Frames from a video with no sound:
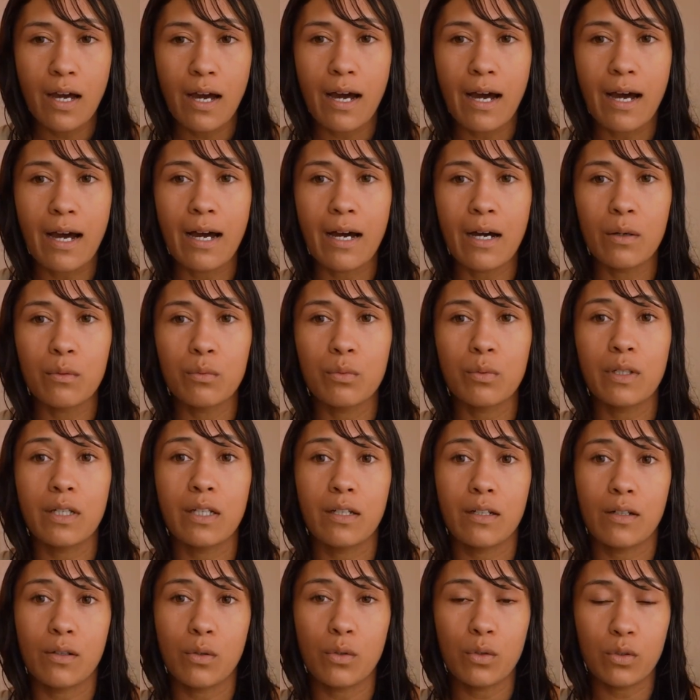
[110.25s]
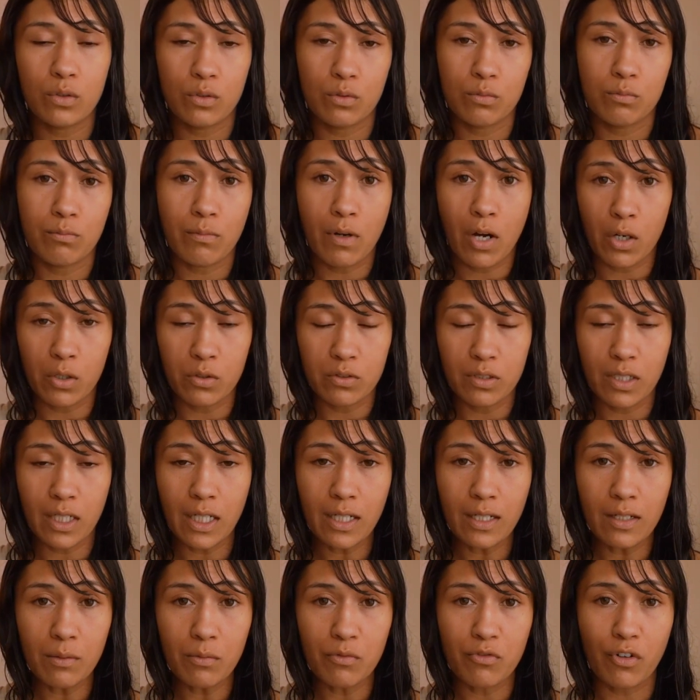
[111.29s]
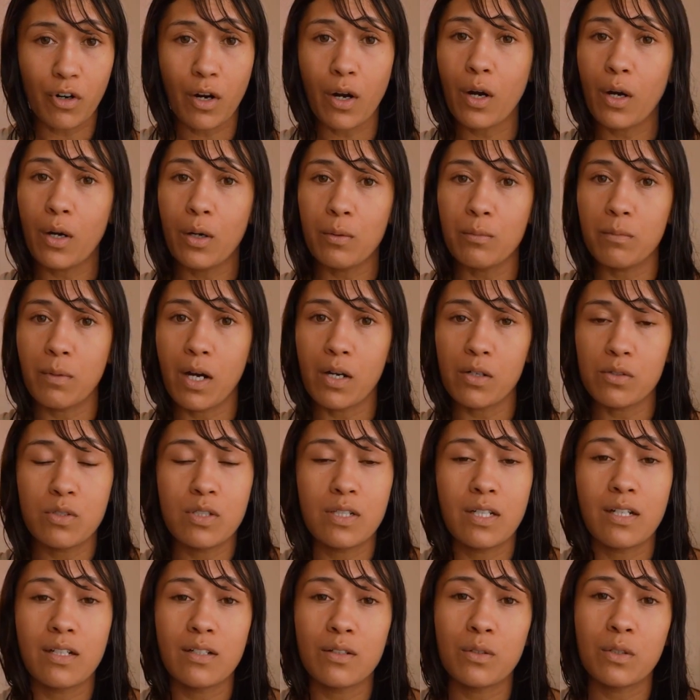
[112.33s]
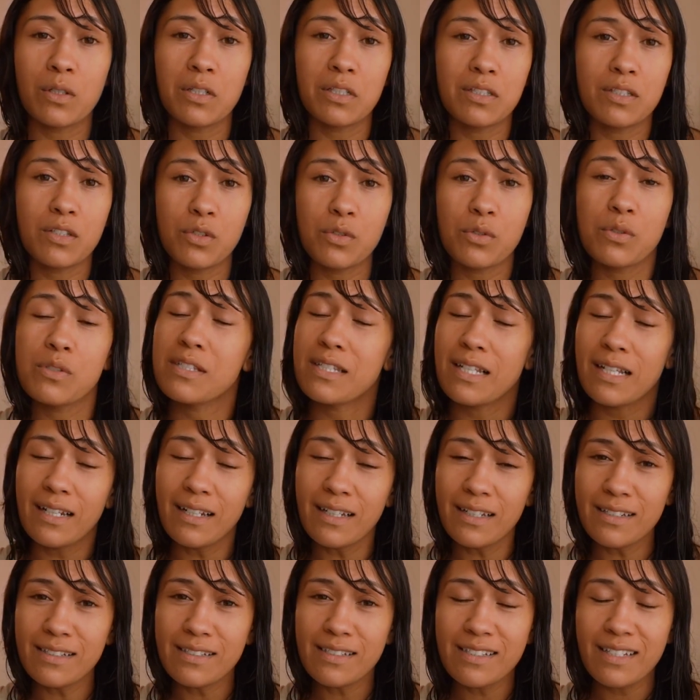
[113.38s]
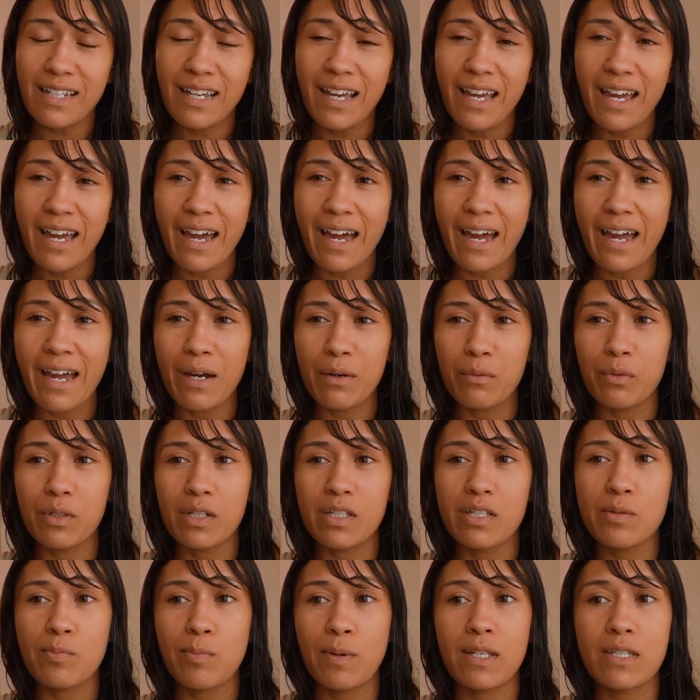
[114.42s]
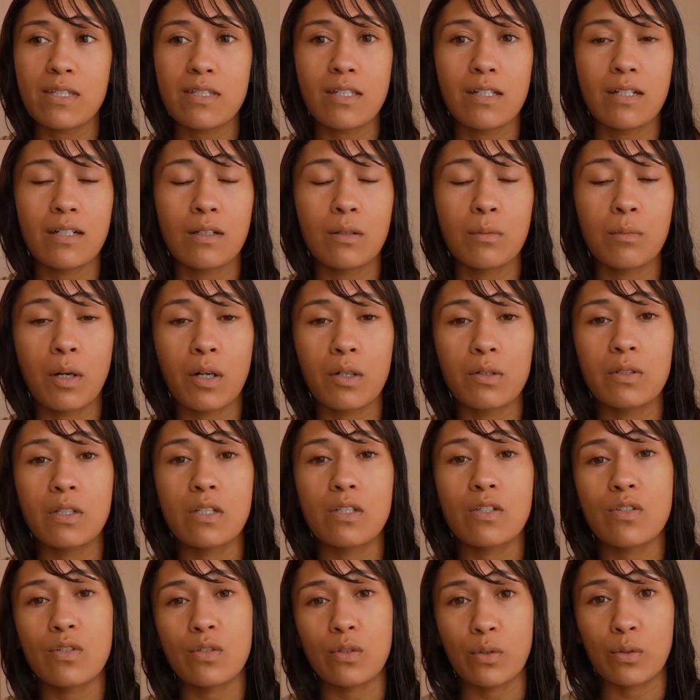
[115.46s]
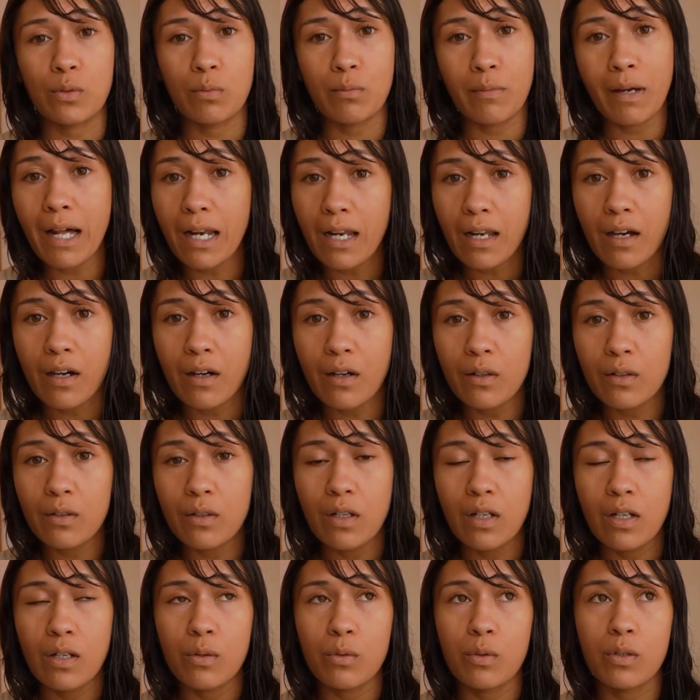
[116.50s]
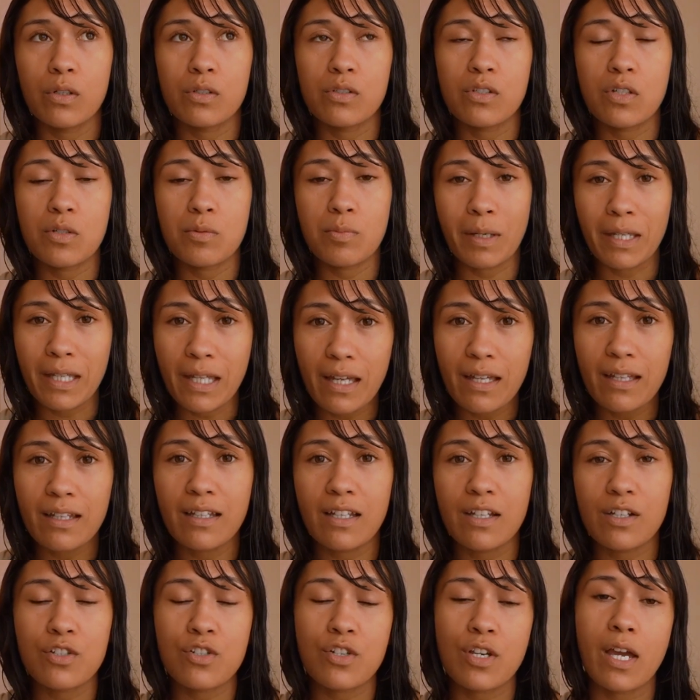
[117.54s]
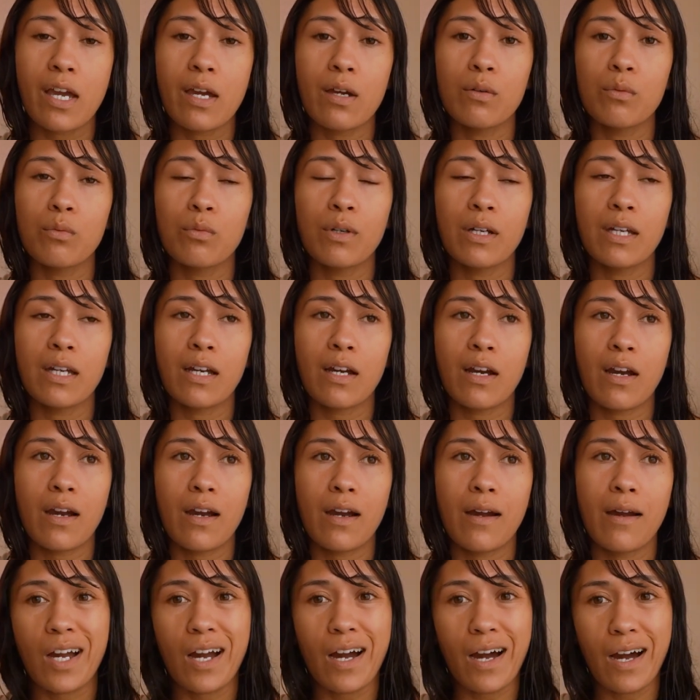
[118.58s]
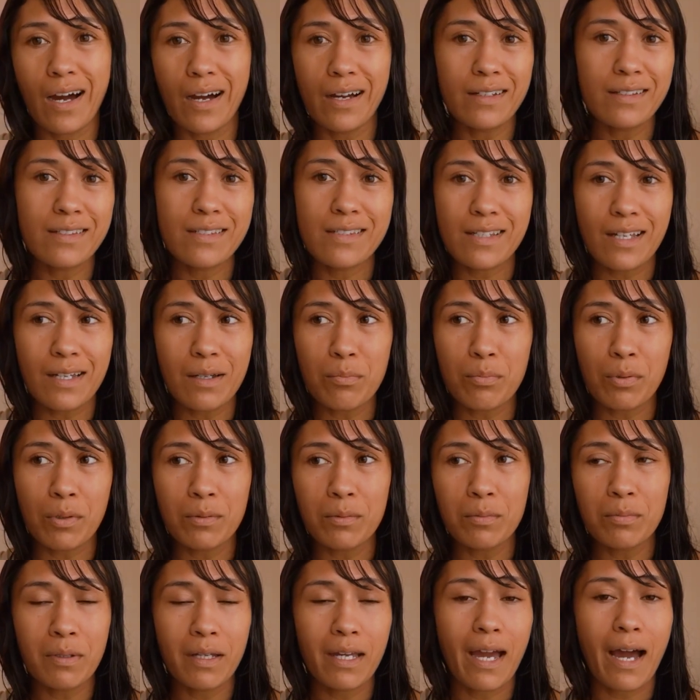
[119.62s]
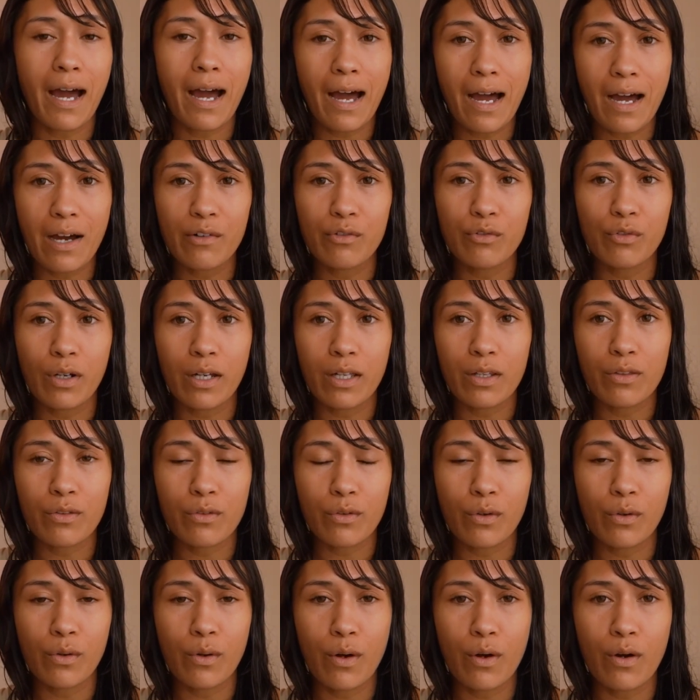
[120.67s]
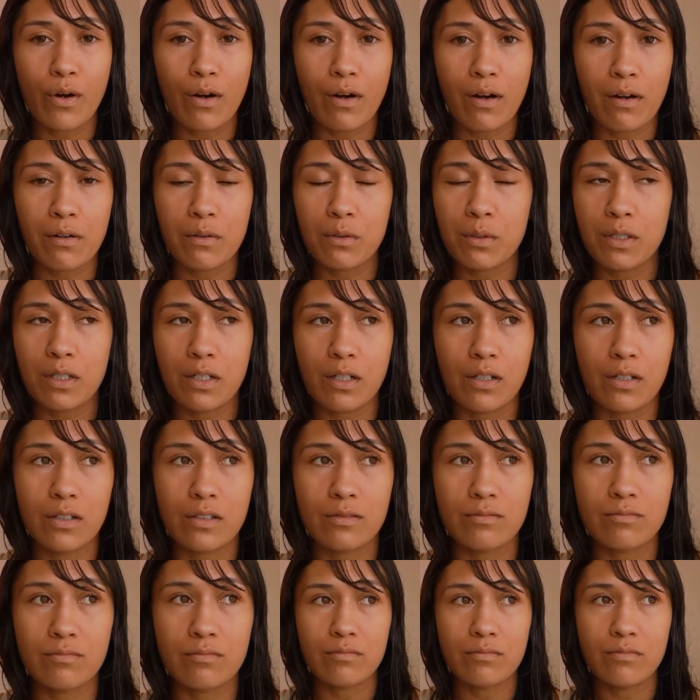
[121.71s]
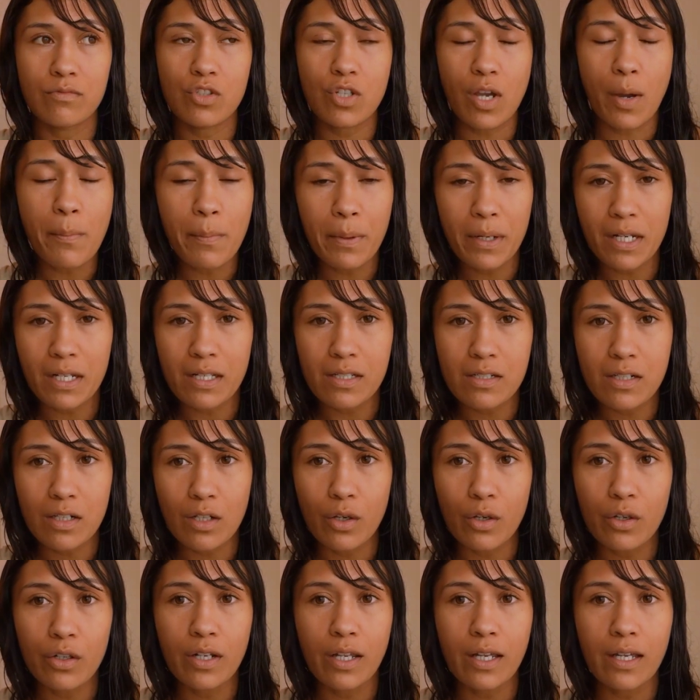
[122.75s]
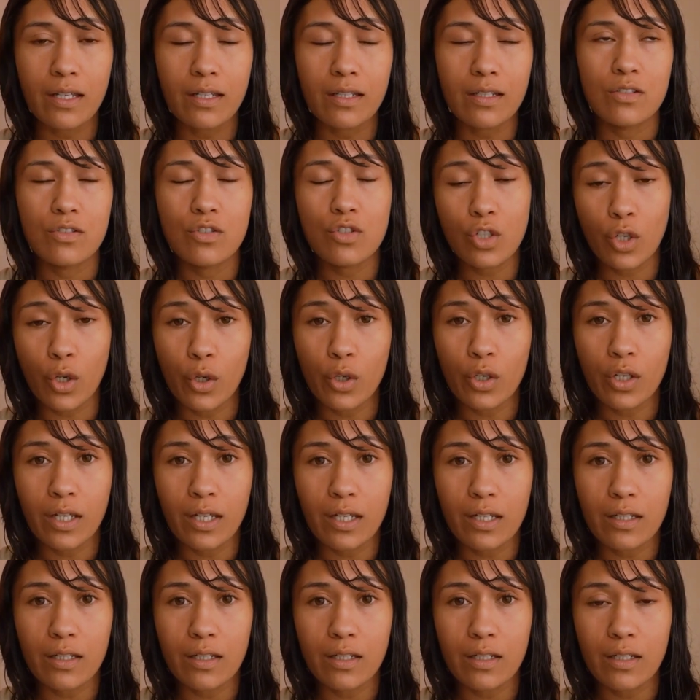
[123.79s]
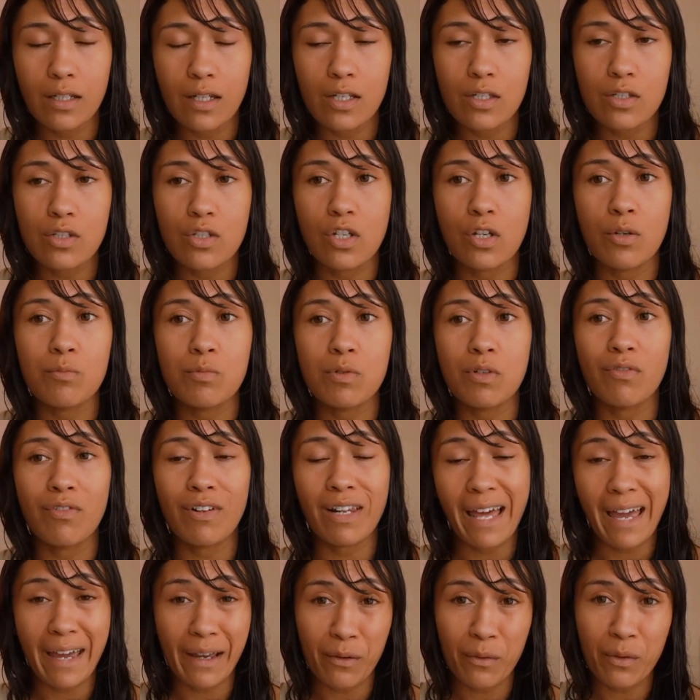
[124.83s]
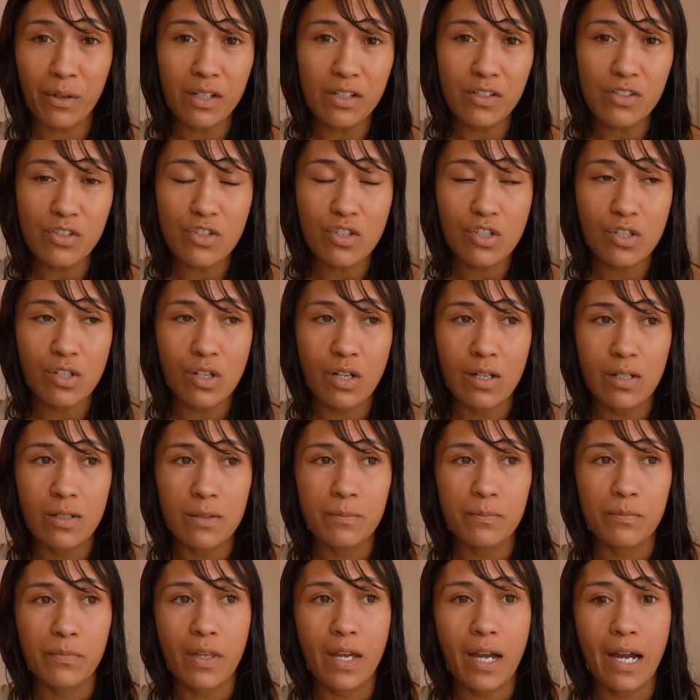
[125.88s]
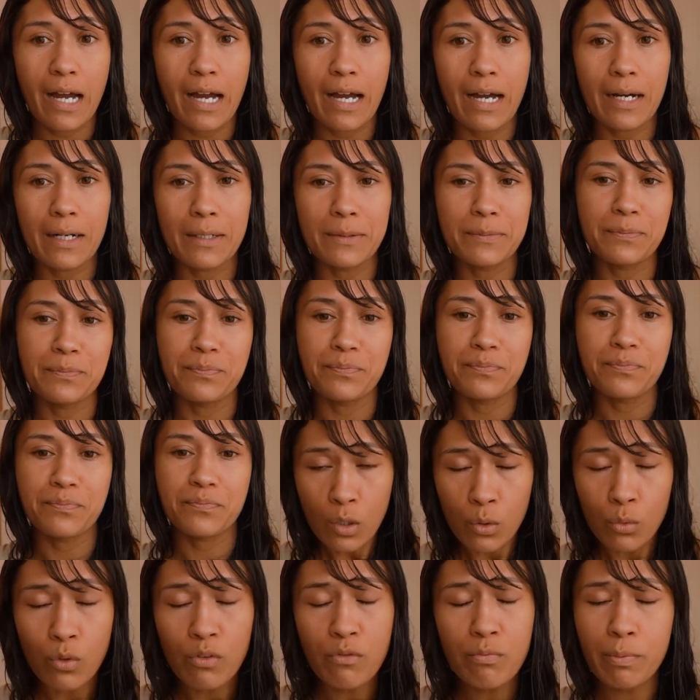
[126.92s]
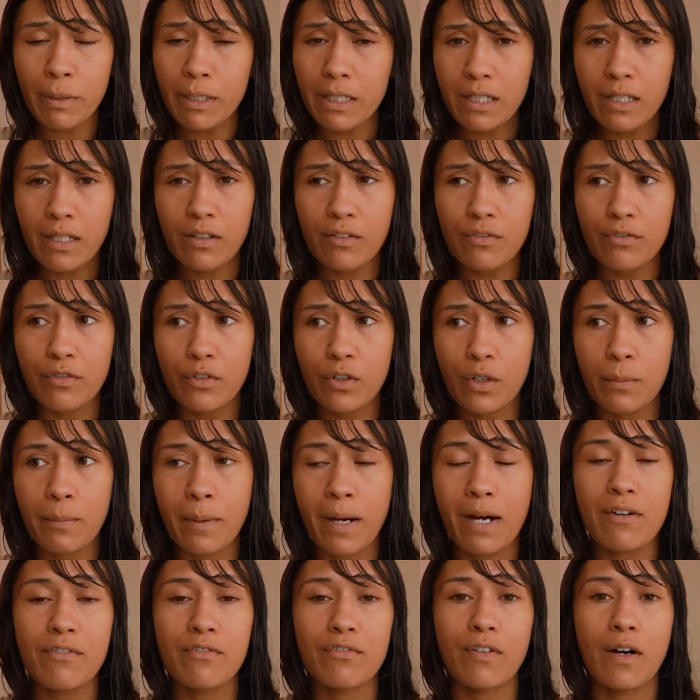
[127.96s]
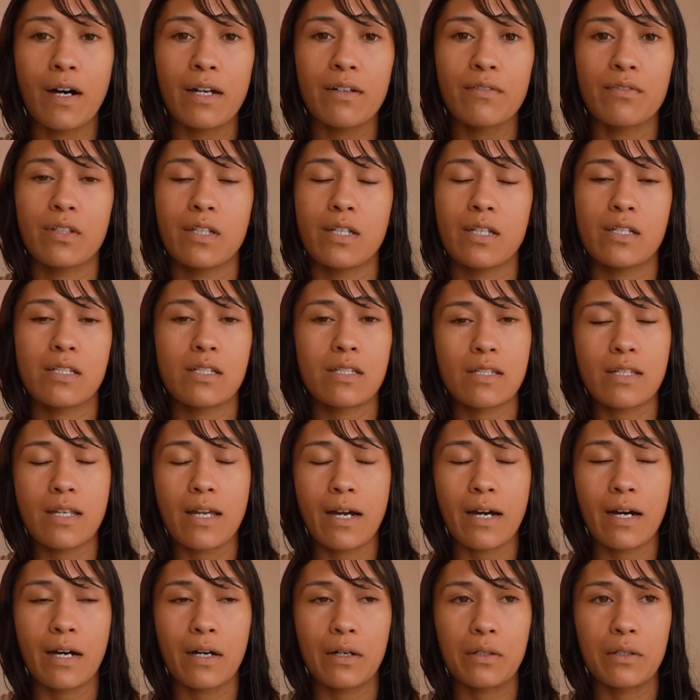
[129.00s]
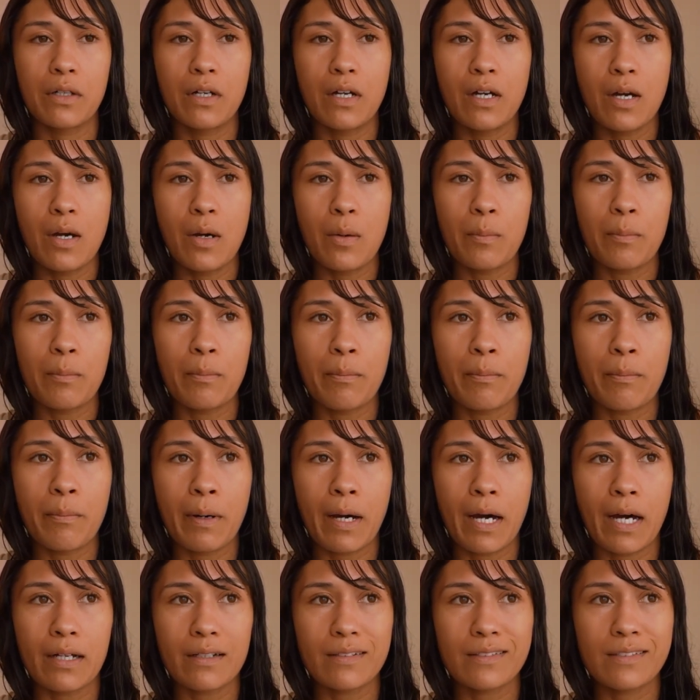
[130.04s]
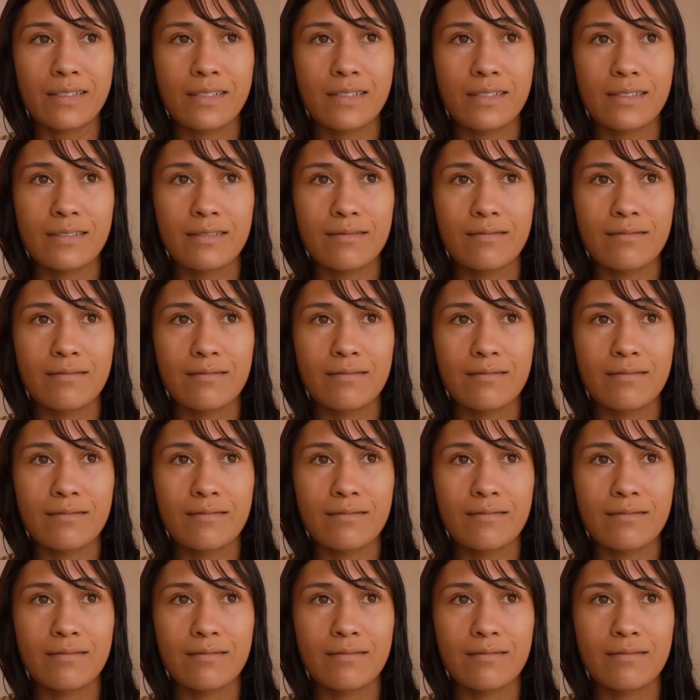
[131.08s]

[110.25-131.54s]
We're all Māori from Aotearoa, New Zealand. And we speak Te Reo Māori to Mellow. We also speak English, and we're, I'd say, probably halfway through our Japanese learning journey in terms of language. We've been here for about 5 years now, but